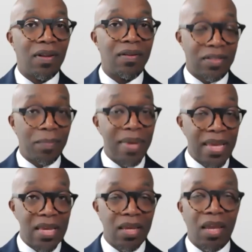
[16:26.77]
to
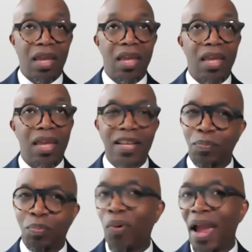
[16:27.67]
me, is
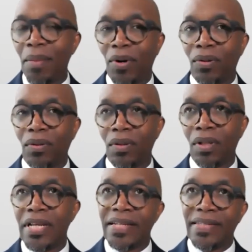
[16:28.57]
primal.
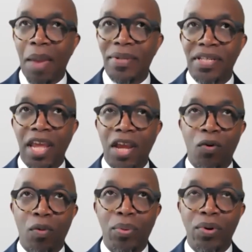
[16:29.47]
Simon Sinek
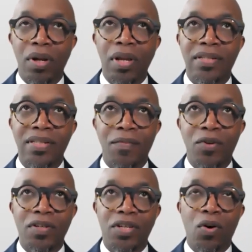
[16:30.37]
wrote a book several
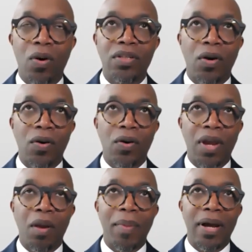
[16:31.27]
years ago talking
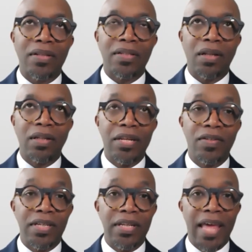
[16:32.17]
about
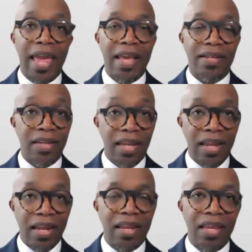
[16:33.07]
leaders eat last. And
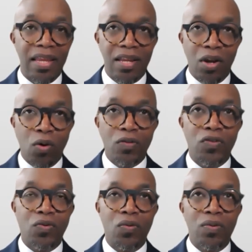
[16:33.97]
in it, he goes
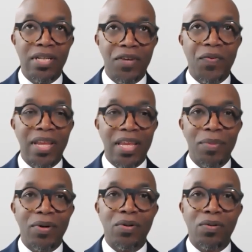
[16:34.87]
through the different
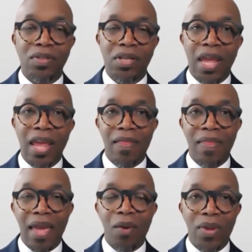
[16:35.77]
chemicals
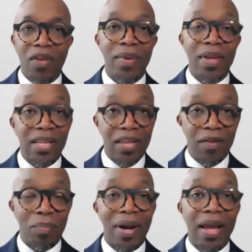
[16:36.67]
that we have been
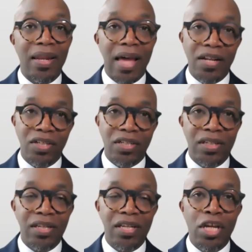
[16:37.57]
given
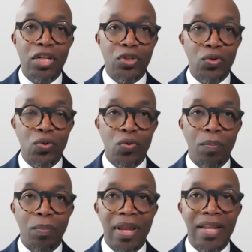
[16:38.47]
biologically
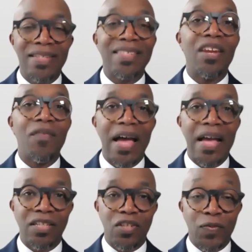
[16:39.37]
to
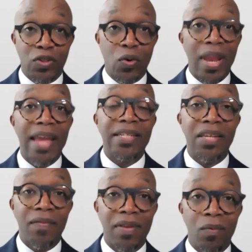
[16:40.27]
incentivize us for certain
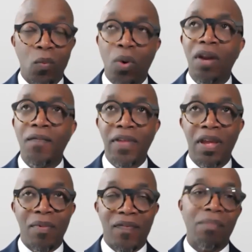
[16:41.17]
activity. One of
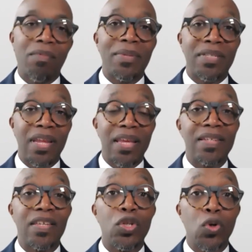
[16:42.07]
them, if I'm not mistaken,
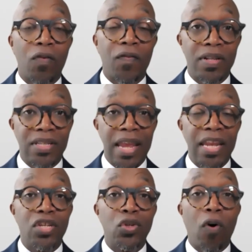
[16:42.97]
is endorphins. And
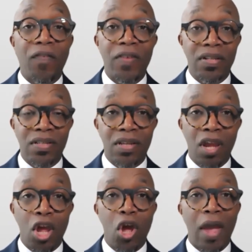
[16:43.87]
endorphins
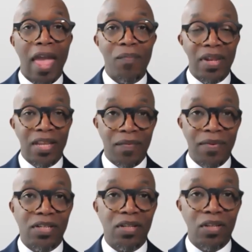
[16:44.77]
have been
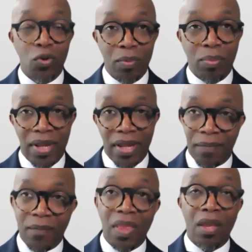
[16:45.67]
given to the human
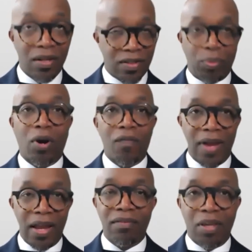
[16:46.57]
being. It's a part of
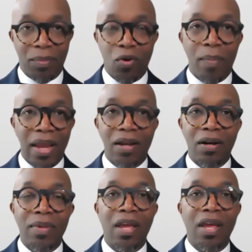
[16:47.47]
our chemical
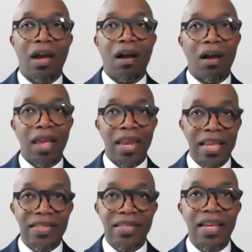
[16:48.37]
makeup. And he
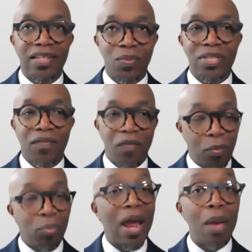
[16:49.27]
says it was given for
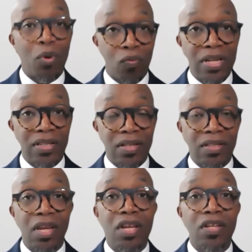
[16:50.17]
primal
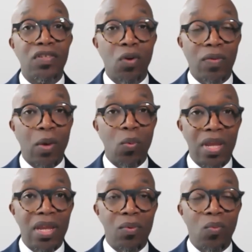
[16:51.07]
reasons so that
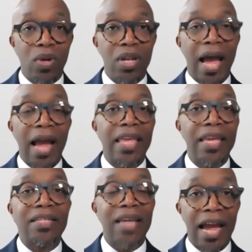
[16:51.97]
we would not
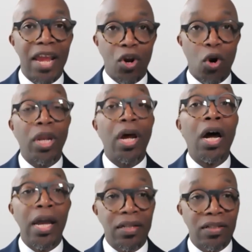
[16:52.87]
get tired on the
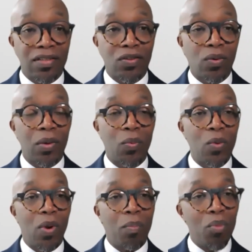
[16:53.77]
hunt, so that we
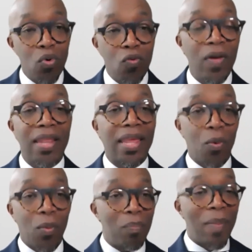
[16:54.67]
would move, that it
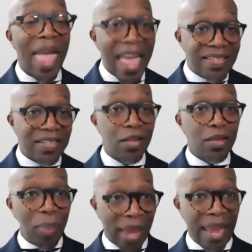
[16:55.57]
would mask
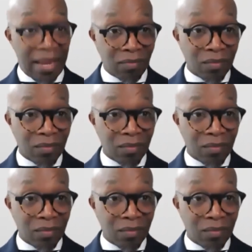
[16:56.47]
the pain.